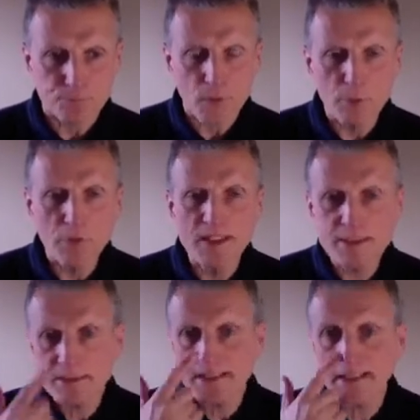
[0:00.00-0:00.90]
with this
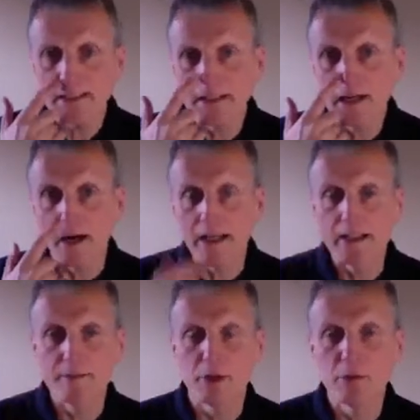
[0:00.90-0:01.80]
particular
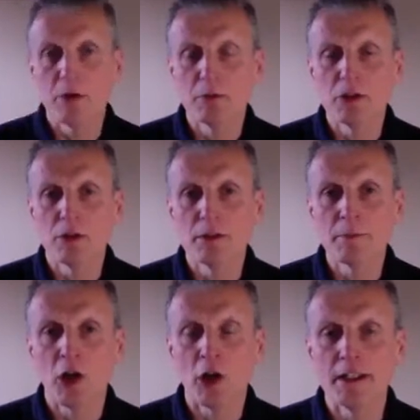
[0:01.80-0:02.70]
guy, we'll call
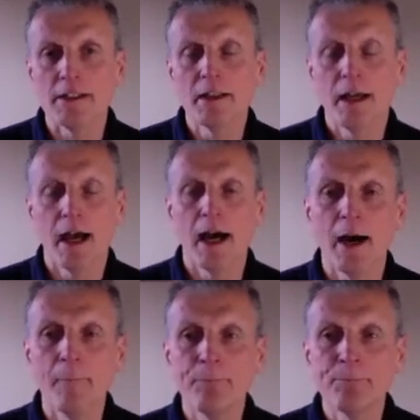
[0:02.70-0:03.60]
him Colin,
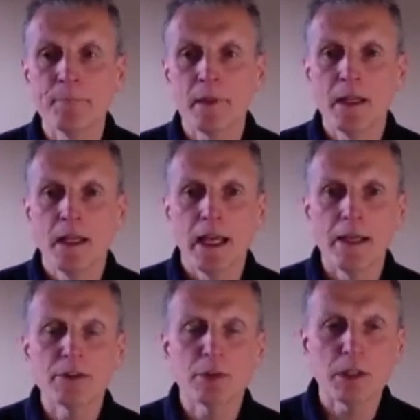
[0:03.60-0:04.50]
he
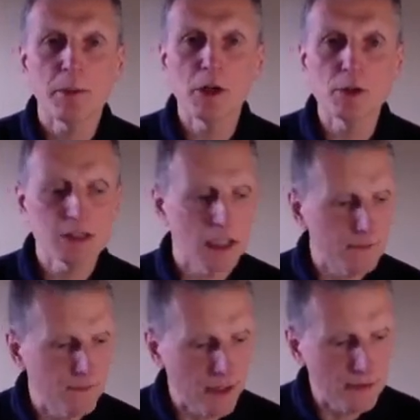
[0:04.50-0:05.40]
was one of my
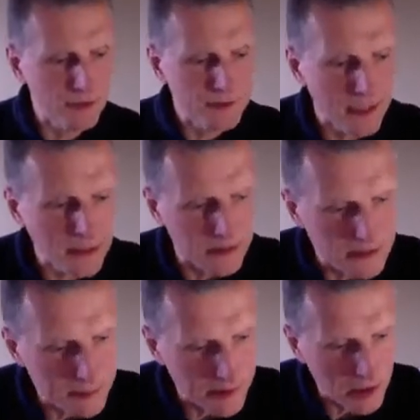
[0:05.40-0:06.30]
all-time favorite
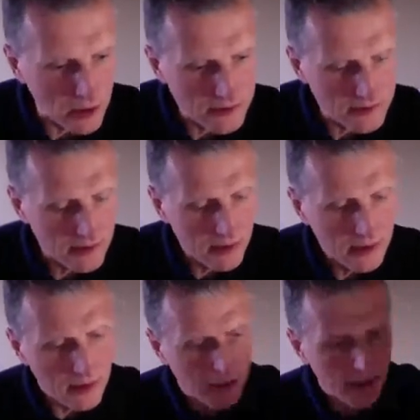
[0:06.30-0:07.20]
delegates, because
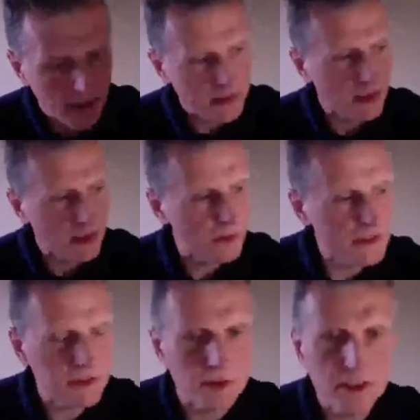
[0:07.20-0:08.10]
he and I got
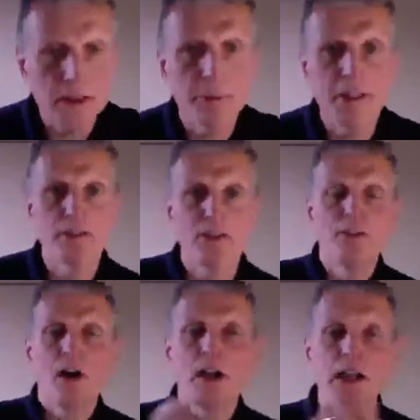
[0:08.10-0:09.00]
into a little bit of a
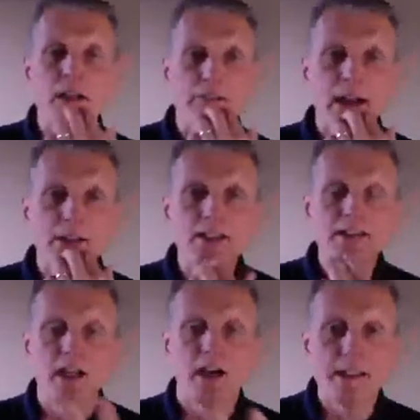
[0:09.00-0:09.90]
fight around
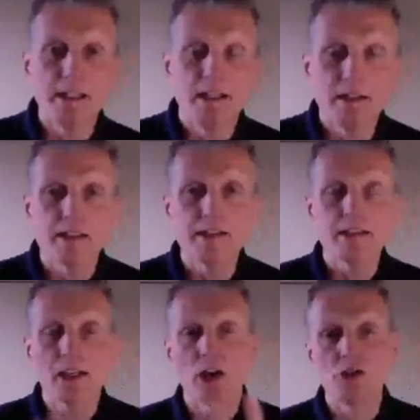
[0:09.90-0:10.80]
this idea that as a
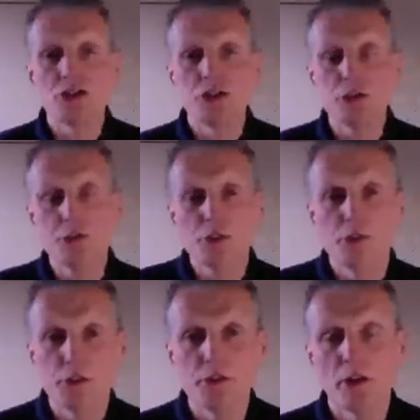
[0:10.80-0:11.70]
coach,
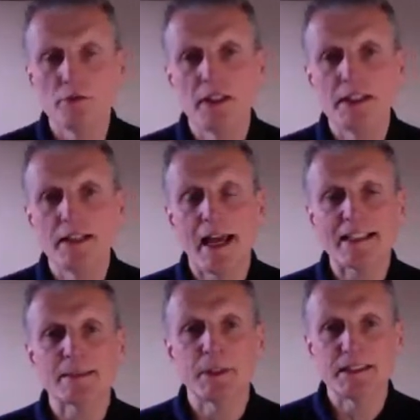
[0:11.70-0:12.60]
you don't need
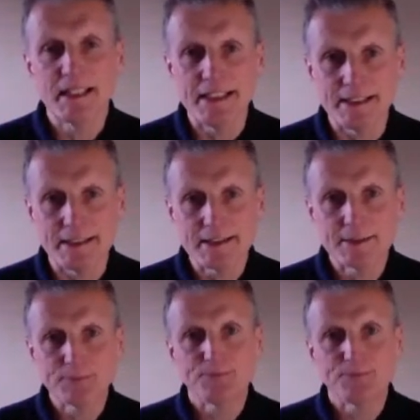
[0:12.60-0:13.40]
expertise,